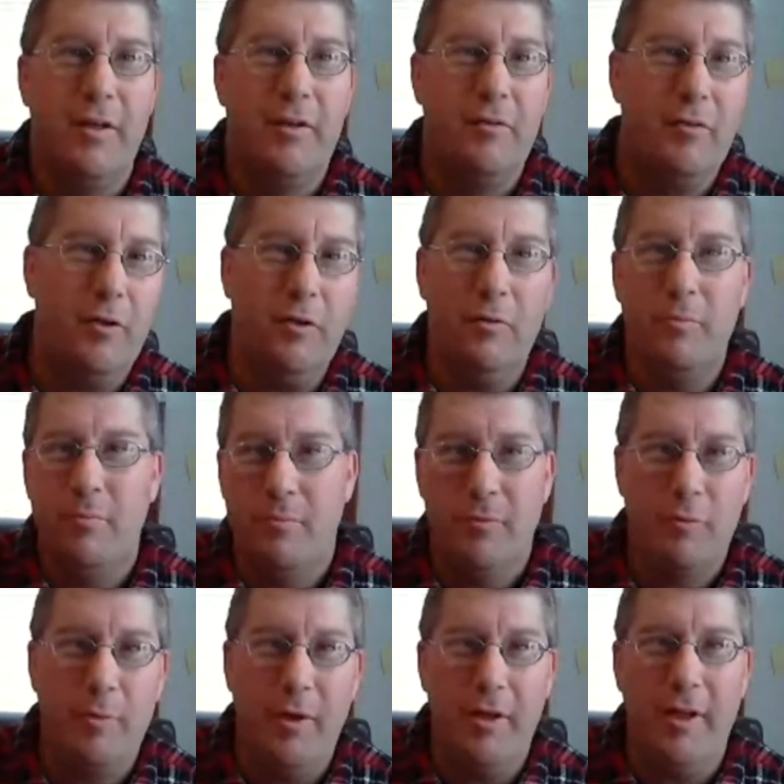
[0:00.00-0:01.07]
So
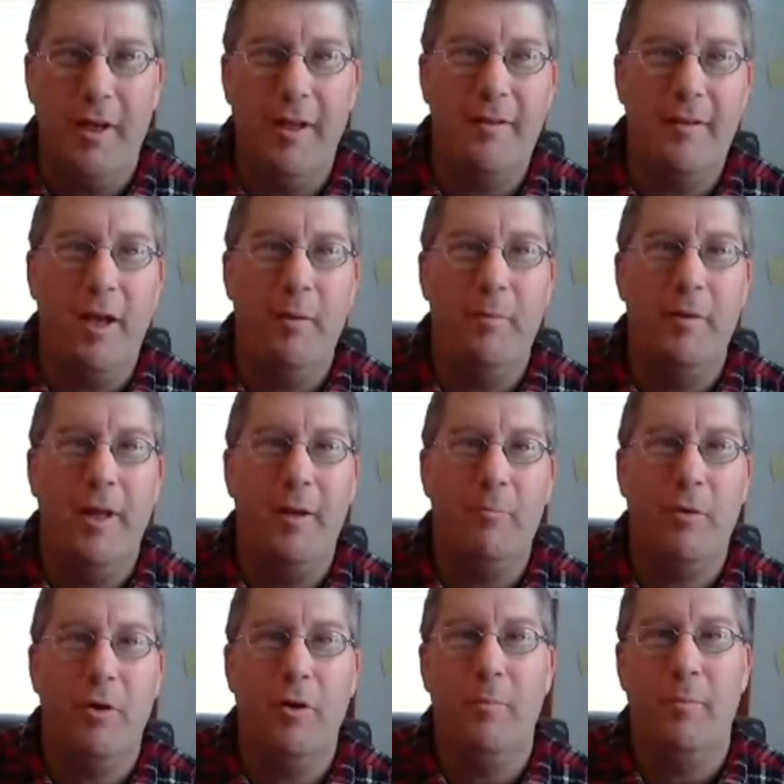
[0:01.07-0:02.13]
spent a lot of time in that
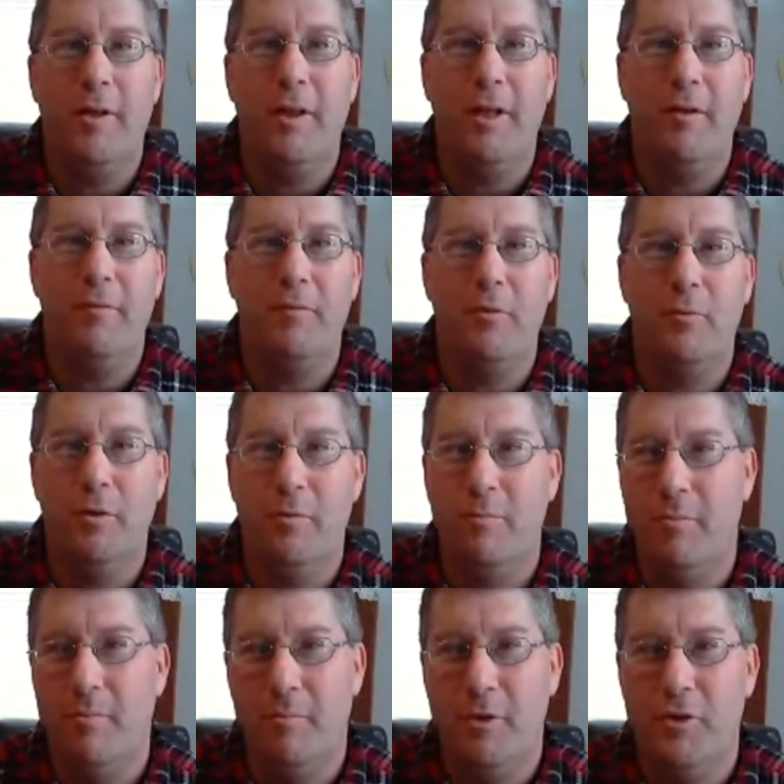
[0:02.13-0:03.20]
part of my life doing
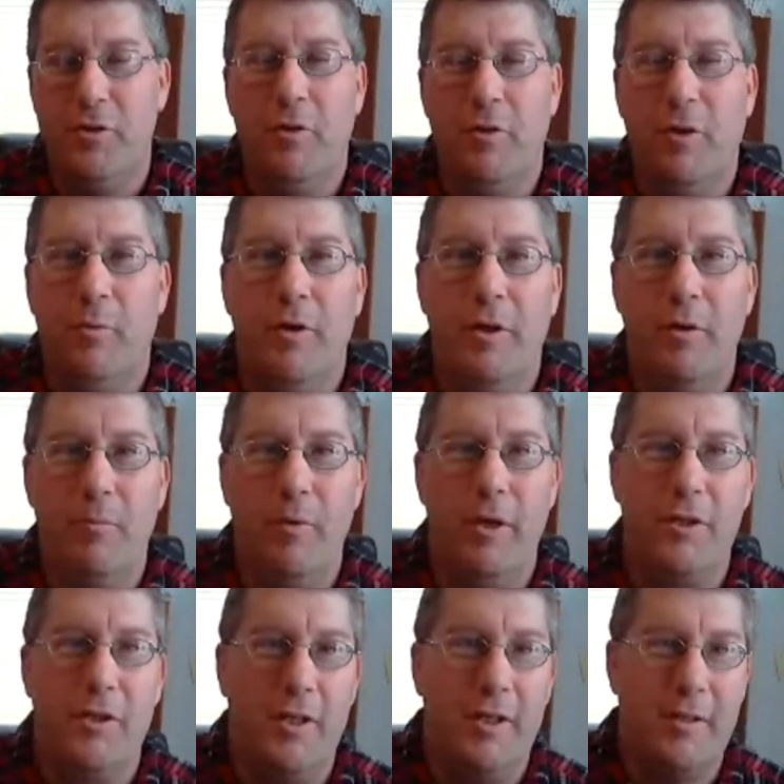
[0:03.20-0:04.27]
missionary work in
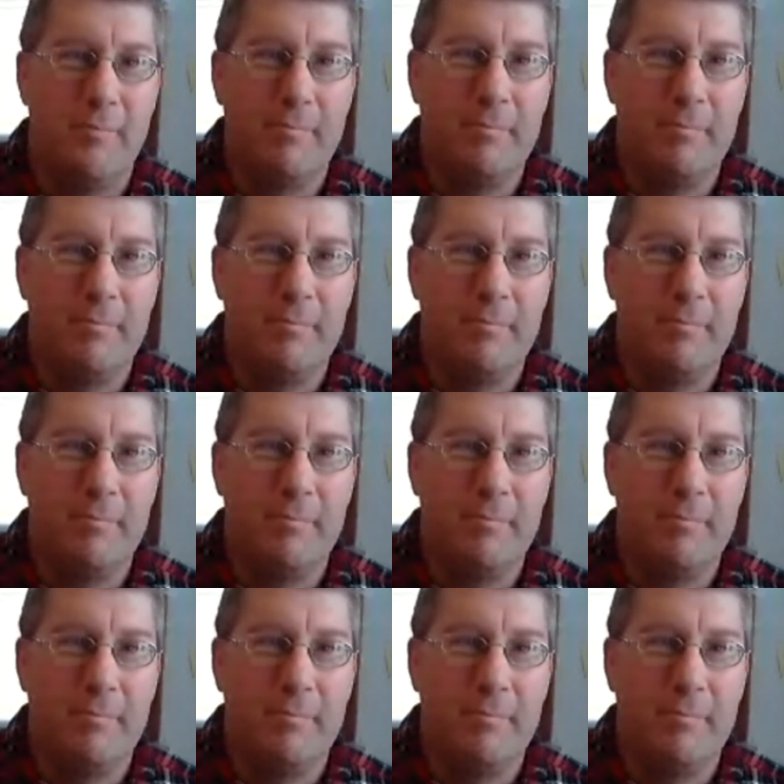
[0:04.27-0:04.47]
Russia.